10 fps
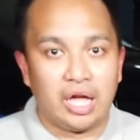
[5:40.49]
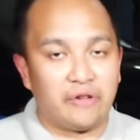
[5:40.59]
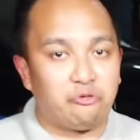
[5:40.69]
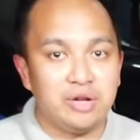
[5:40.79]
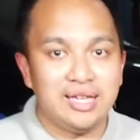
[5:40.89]

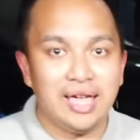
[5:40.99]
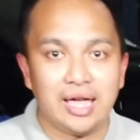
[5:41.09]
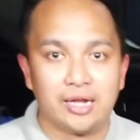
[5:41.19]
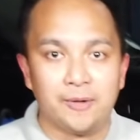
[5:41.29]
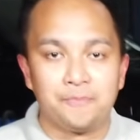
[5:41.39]
if we
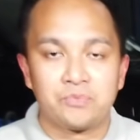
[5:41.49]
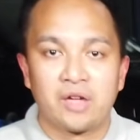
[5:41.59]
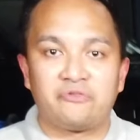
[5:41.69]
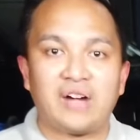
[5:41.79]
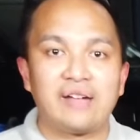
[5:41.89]
hit
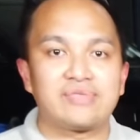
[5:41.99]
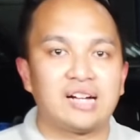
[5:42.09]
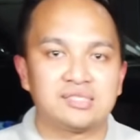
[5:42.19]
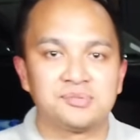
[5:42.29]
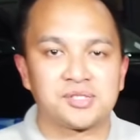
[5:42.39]

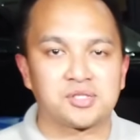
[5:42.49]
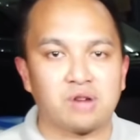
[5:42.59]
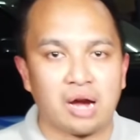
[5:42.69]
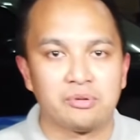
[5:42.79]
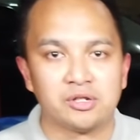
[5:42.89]
5,000
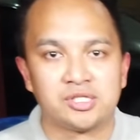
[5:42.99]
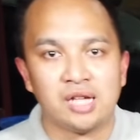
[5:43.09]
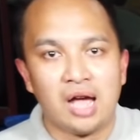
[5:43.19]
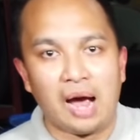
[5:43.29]
subscribers,